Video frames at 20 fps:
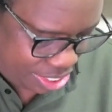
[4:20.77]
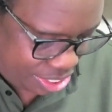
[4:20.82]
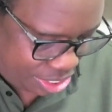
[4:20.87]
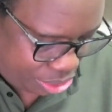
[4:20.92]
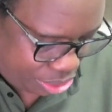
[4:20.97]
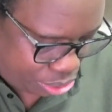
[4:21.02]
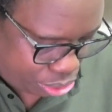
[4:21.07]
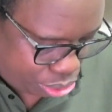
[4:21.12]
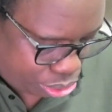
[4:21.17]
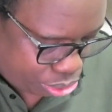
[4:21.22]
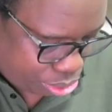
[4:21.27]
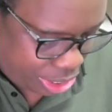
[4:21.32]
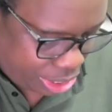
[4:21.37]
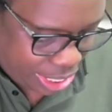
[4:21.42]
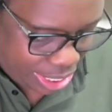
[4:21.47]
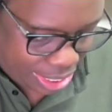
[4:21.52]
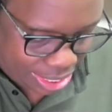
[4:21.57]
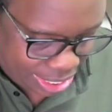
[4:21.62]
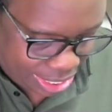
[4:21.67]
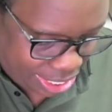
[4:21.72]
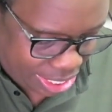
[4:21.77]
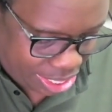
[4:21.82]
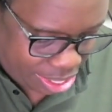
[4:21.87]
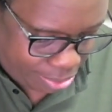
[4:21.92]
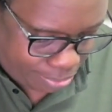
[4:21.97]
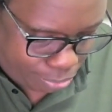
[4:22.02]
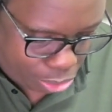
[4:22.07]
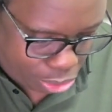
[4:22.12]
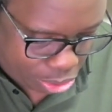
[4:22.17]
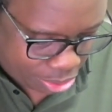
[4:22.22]
you do get in the
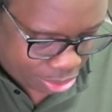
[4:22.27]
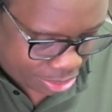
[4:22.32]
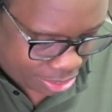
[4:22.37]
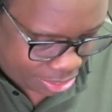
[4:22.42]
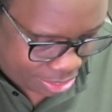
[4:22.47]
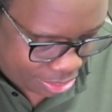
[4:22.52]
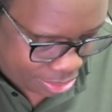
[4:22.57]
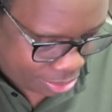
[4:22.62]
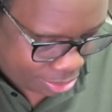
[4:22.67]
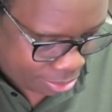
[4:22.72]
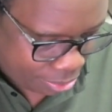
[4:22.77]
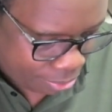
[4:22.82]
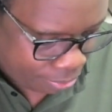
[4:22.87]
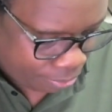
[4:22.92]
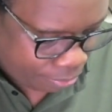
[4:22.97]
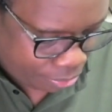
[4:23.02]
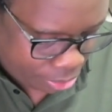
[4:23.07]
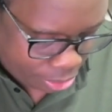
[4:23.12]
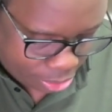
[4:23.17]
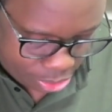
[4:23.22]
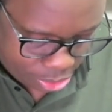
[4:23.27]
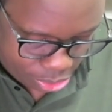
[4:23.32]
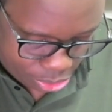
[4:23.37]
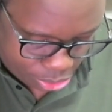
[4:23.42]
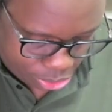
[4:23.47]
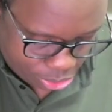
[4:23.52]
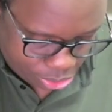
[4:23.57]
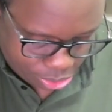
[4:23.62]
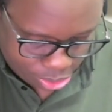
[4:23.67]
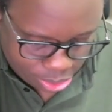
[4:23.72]
box.
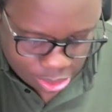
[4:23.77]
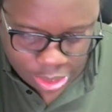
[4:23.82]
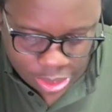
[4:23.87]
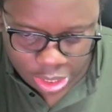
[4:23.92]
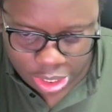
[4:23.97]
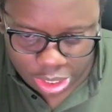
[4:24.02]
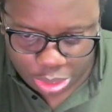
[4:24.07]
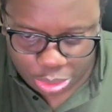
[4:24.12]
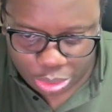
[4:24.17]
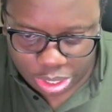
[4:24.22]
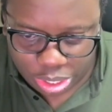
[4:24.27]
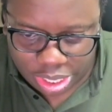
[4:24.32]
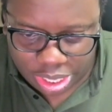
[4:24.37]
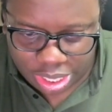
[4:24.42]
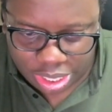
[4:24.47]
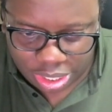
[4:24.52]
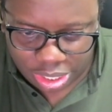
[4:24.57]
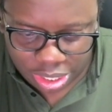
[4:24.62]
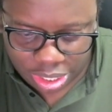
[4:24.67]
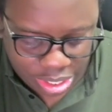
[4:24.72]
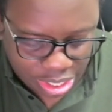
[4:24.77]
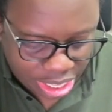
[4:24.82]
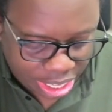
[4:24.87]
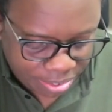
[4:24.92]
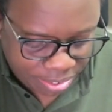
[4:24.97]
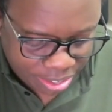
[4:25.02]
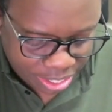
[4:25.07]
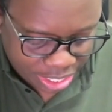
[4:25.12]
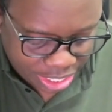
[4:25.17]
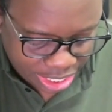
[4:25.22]
So your
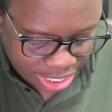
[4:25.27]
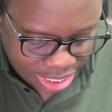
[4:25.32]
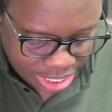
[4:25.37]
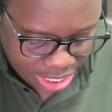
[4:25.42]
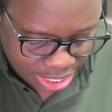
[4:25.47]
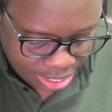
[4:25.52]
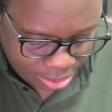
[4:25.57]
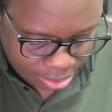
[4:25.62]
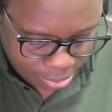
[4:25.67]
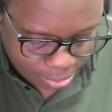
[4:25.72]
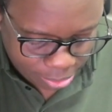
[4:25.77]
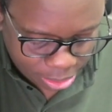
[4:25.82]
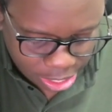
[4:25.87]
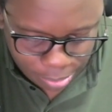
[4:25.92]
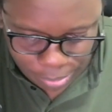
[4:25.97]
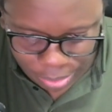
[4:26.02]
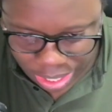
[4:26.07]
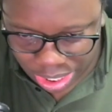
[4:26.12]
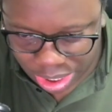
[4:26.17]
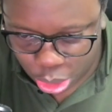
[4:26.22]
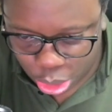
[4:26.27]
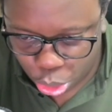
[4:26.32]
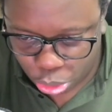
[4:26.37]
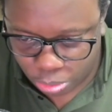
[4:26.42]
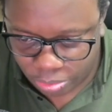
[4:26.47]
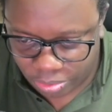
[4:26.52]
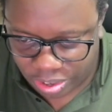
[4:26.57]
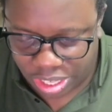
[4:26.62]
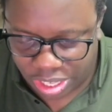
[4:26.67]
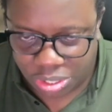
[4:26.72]
driver key, they make
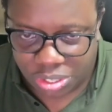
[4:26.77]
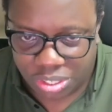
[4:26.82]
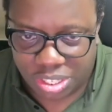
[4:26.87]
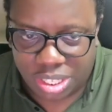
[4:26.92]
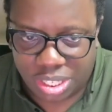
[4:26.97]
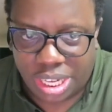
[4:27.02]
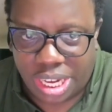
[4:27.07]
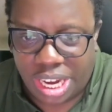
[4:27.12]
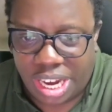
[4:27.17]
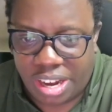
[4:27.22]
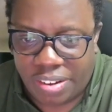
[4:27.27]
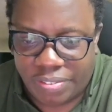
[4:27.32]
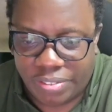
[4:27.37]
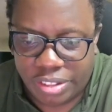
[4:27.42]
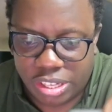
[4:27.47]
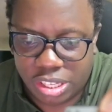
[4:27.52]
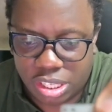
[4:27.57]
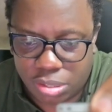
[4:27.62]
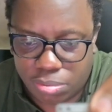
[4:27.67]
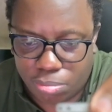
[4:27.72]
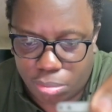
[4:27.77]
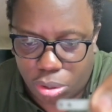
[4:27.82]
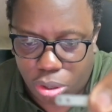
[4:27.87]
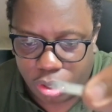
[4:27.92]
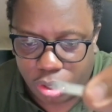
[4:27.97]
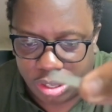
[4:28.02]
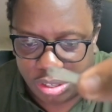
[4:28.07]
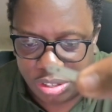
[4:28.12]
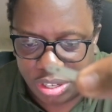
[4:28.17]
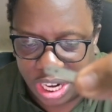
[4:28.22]
2 versions. They have the
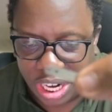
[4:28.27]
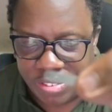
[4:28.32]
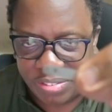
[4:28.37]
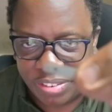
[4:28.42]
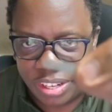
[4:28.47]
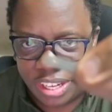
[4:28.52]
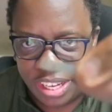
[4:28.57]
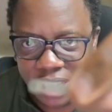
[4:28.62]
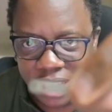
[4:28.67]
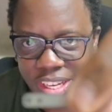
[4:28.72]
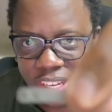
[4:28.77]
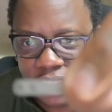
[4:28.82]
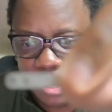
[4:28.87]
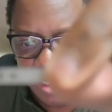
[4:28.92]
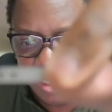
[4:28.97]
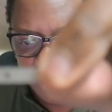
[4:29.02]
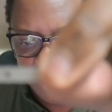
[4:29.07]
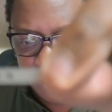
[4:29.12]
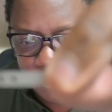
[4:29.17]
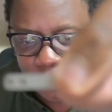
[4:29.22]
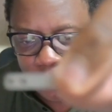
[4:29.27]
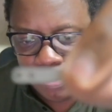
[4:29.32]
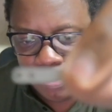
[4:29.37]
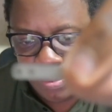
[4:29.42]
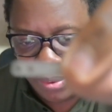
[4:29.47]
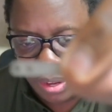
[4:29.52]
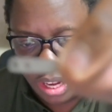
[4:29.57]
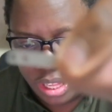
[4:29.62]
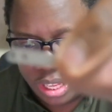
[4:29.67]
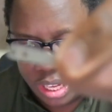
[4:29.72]
small driver key,
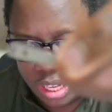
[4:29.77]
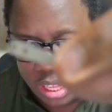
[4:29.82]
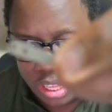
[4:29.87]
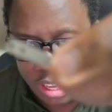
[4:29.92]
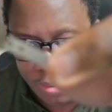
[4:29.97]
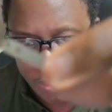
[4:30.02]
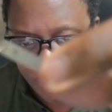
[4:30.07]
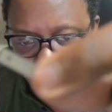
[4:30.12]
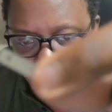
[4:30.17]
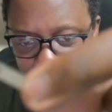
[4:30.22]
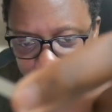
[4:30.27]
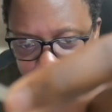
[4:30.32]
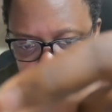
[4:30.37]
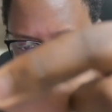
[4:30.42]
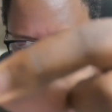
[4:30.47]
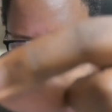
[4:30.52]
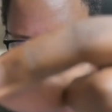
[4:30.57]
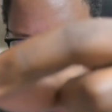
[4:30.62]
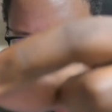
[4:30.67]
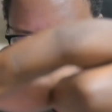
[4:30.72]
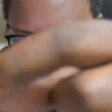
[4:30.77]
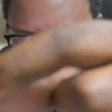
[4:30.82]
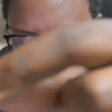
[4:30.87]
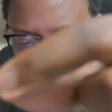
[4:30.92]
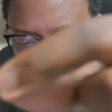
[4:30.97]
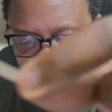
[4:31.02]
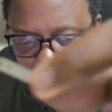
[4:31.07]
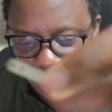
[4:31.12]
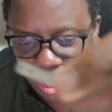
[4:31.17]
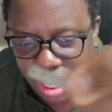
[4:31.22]
and then they make a bigger
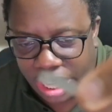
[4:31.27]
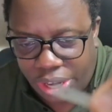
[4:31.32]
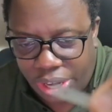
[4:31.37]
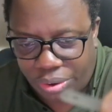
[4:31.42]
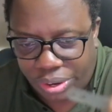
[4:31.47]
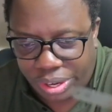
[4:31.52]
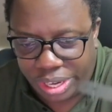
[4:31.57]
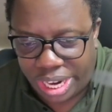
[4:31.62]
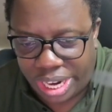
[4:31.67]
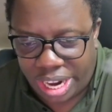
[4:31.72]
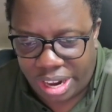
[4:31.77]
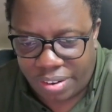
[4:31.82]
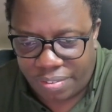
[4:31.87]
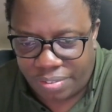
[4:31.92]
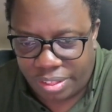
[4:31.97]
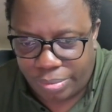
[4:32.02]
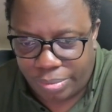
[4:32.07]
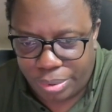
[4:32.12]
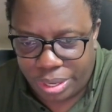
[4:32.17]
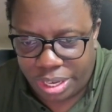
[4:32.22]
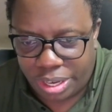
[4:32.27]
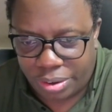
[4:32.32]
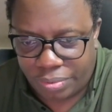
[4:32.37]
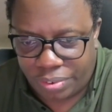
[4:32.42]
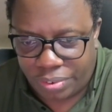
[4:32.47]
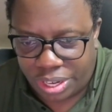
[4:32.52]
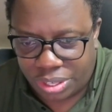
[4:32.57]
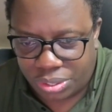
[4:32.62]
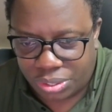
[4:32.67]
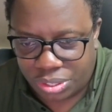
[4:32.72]
version. I already have the bigger
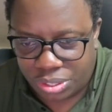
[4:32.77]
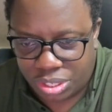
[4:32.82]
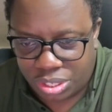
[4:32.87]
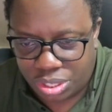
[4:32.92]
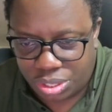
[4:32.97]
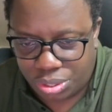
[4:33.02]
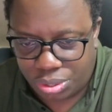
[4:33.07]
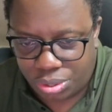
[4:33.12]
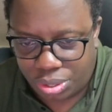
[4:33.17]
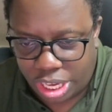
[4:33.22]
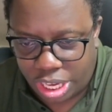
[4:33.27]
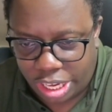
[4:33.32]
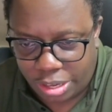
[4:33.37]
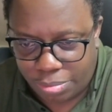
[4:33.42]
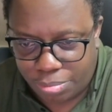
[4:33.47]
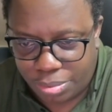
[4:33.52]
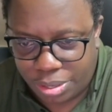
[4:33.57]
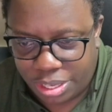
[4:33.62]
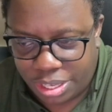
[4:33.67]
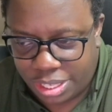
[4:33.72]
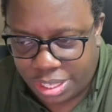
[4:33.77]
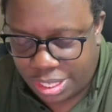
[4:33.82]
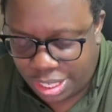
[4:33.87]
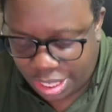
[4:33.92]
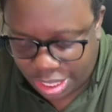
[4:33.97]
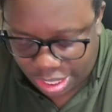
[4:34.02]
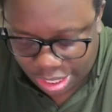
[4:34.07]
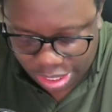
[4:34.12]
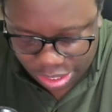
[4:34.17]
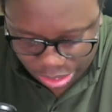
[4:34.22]
version, so I'll be
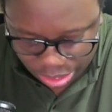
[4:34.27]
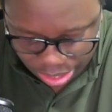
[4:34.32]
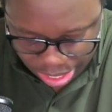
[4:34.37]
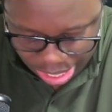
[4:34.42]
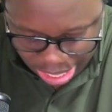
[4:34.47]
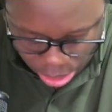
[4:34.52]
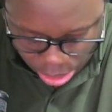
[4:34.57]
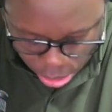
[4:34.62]
sticking to that